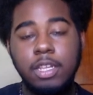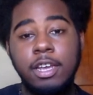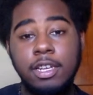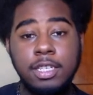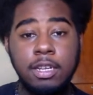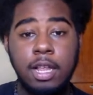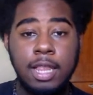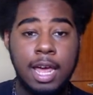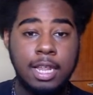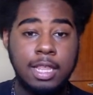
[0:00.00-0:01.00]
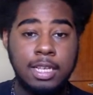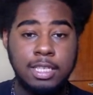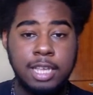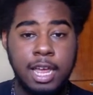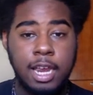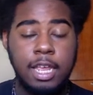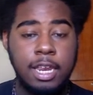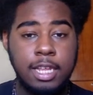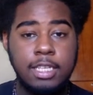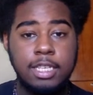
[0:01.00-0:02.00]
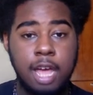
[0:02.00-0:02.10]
There are still a lot of things that he needs